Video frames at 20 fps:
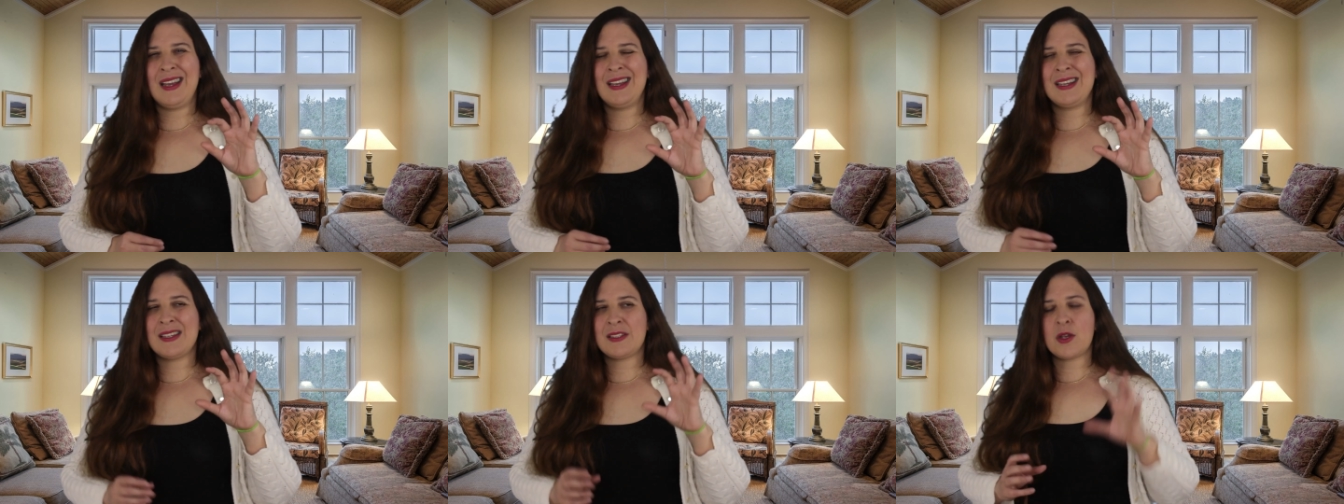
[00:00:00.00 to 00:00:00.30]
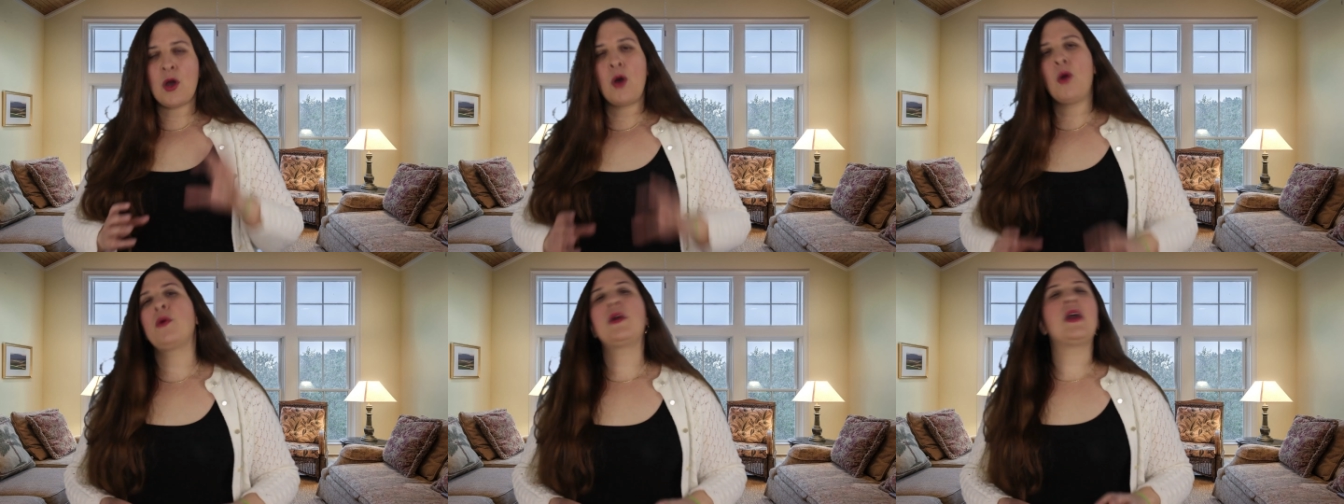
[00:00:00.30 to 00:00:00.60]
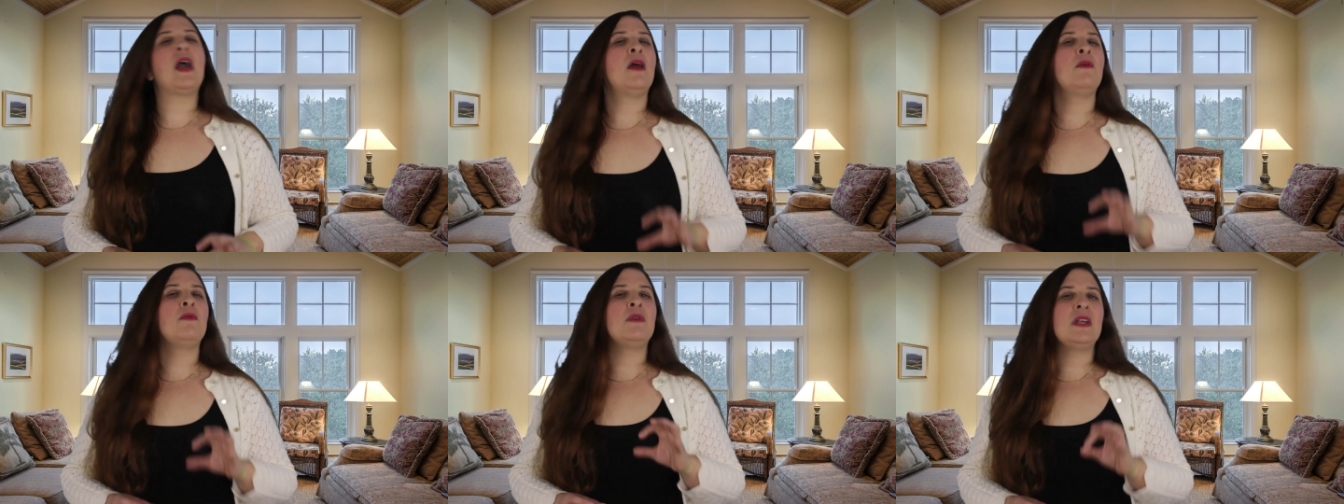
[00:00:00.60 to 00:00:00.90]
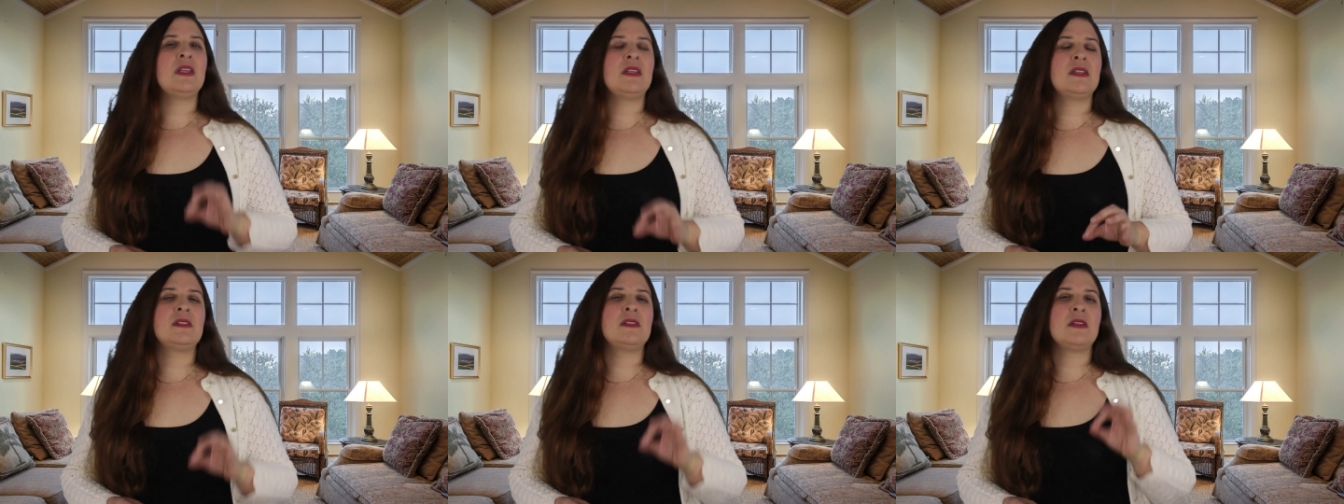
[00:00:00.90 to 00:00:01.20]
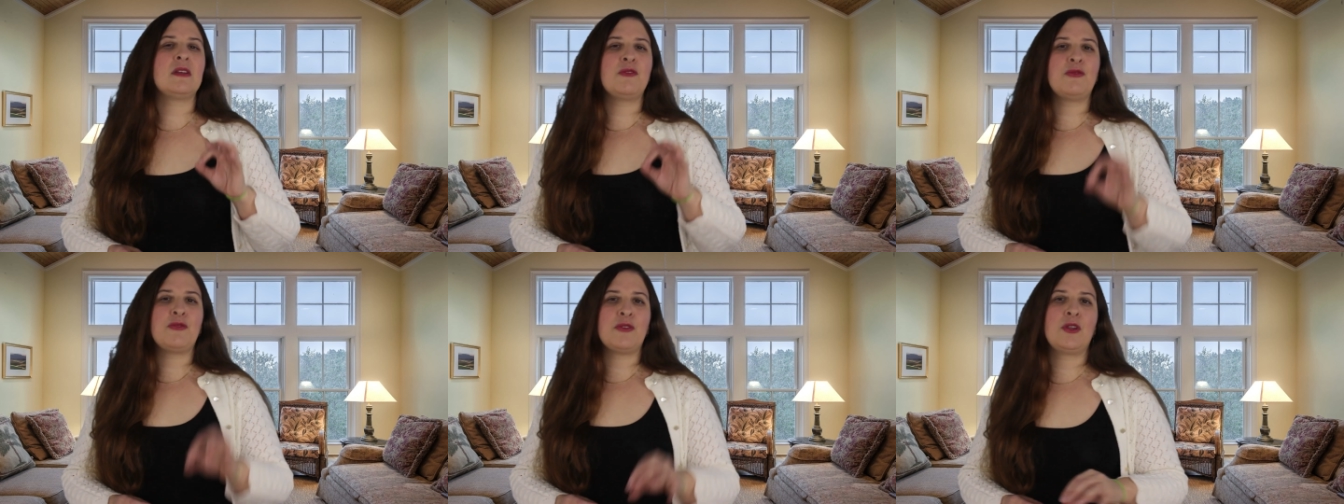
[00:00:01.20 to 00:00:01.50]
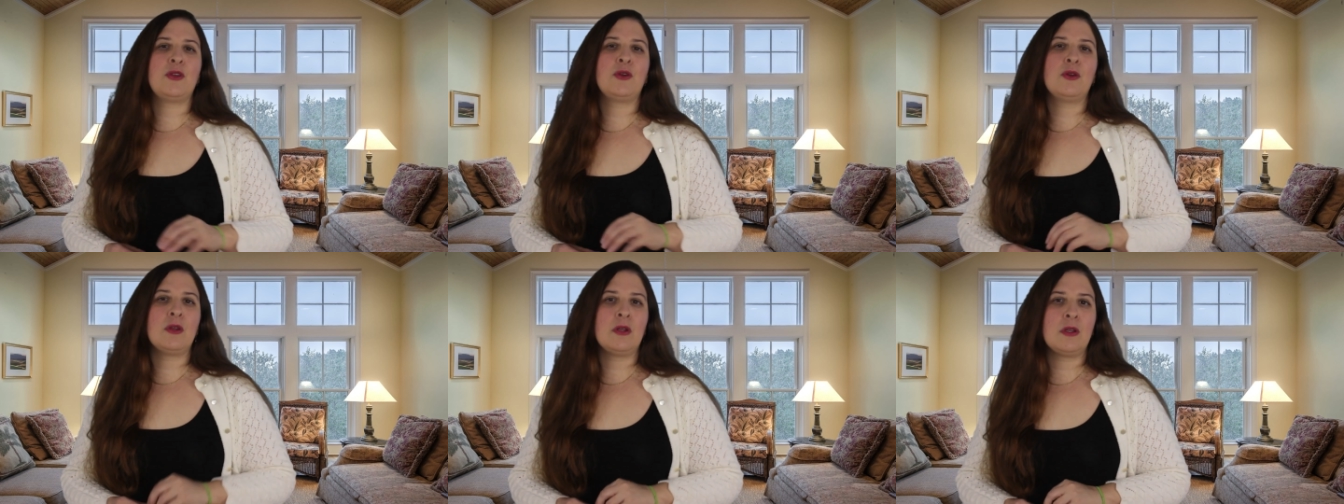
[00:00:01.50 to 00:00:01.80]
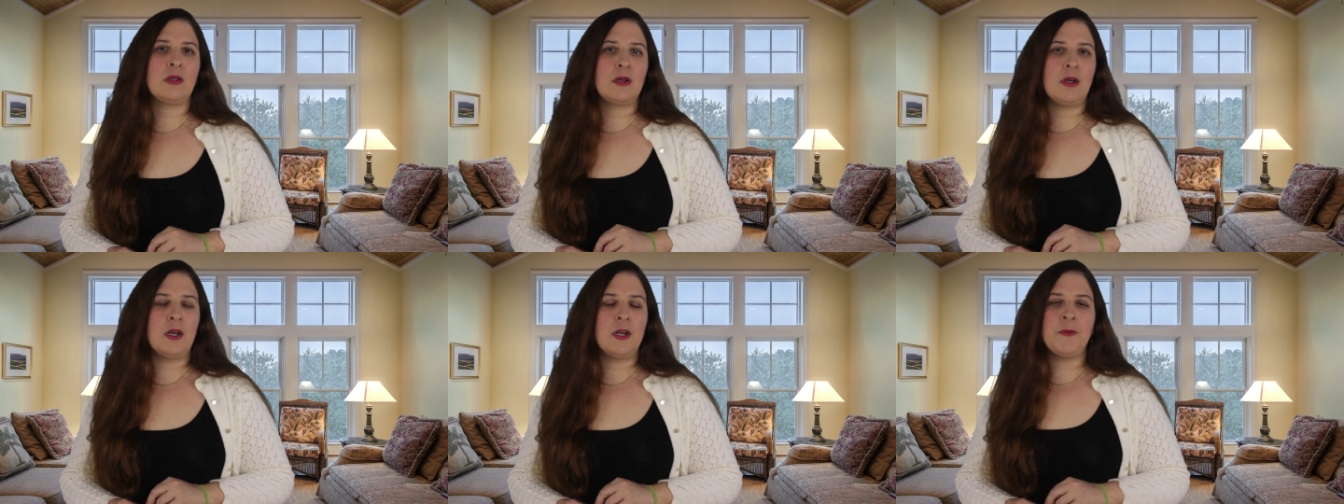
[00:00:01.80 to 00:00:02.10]
is okay and realistic for you
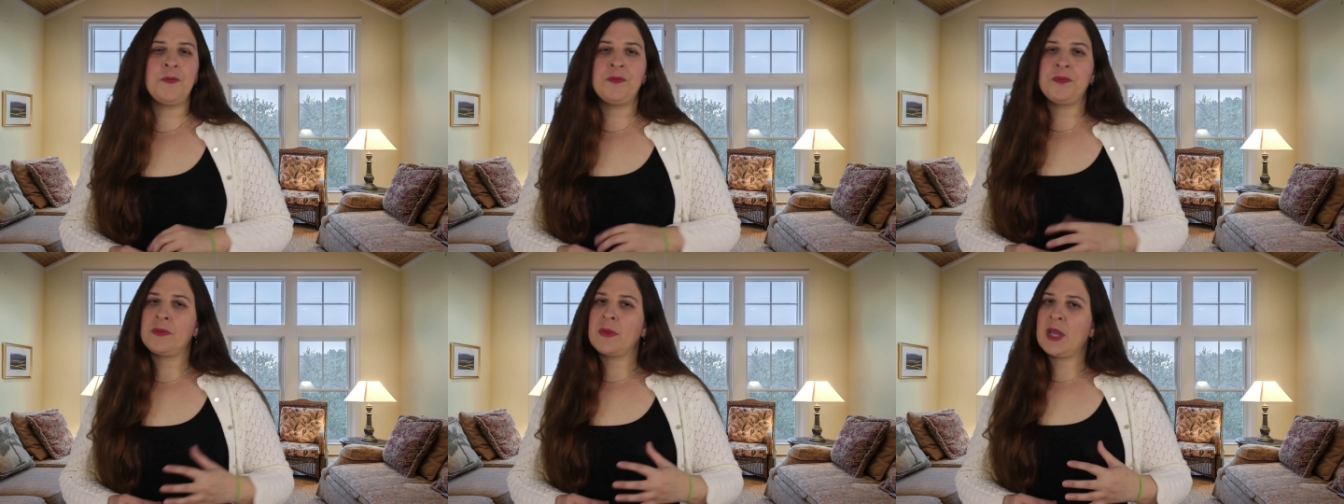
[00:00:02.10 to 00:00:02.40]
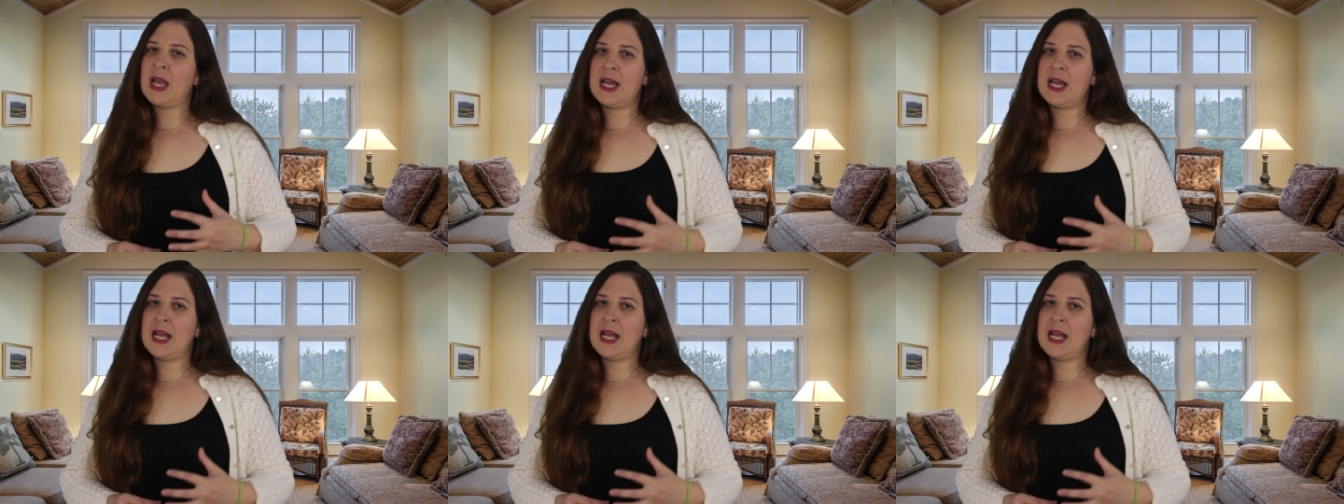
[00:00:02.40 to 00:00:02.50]
to learn.